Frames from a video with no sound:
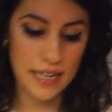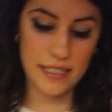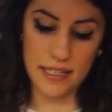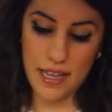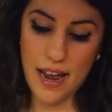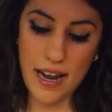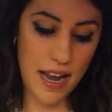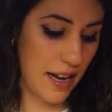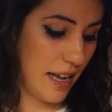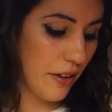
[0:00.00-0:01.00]
I did that. I
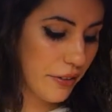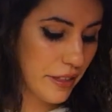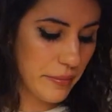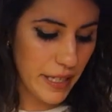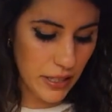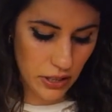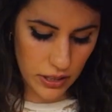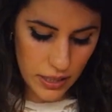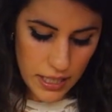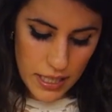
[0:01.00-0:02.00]
had a healthy
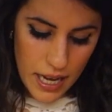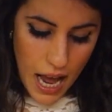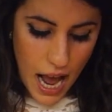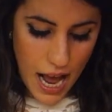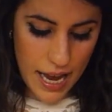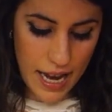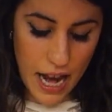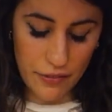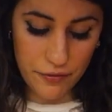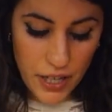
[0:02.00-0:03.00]
meal. I
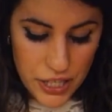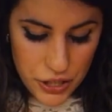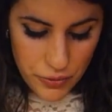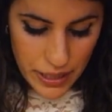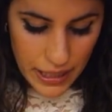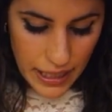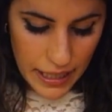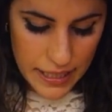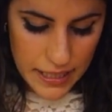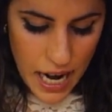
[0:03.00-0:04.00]
had fun doing
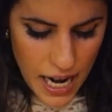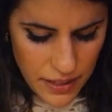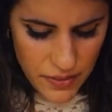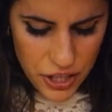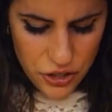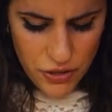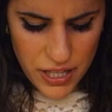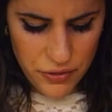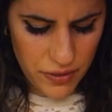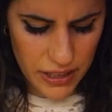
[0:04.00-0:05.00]
it. It's kind of a
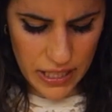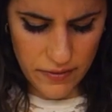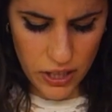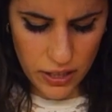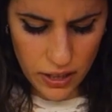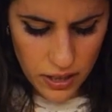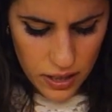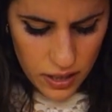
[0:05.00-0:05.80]
stress reliever.